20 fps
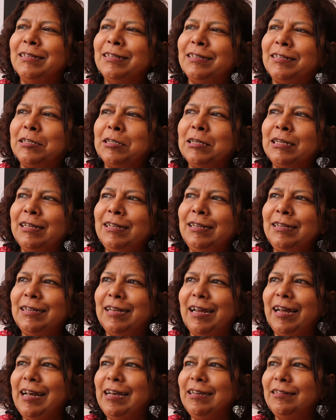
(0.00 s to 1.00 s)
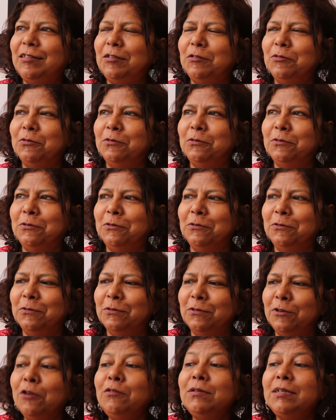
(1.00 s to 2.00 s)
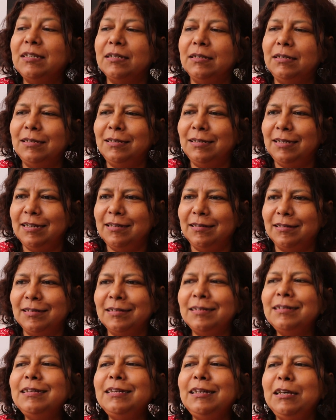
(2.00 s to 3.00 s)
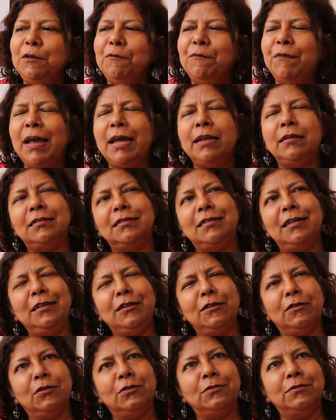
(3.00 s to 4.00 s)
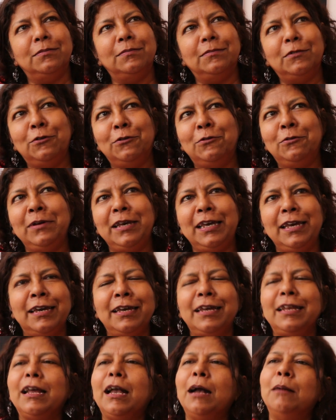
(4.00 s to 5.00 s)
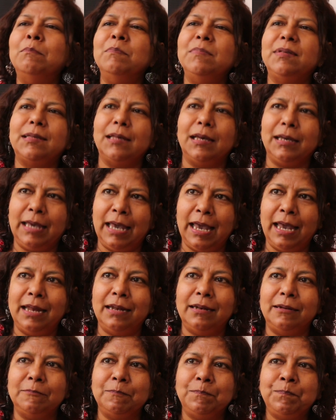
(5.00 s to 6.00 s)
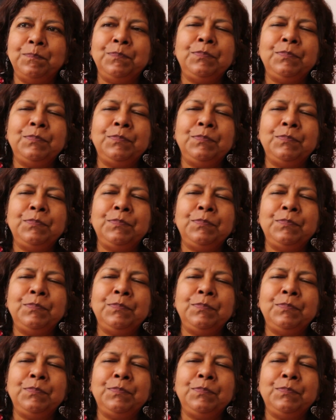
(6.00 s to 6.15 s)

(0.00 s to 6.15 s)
Certain days, not certain days, certain events, then you go, oh, here it comes again.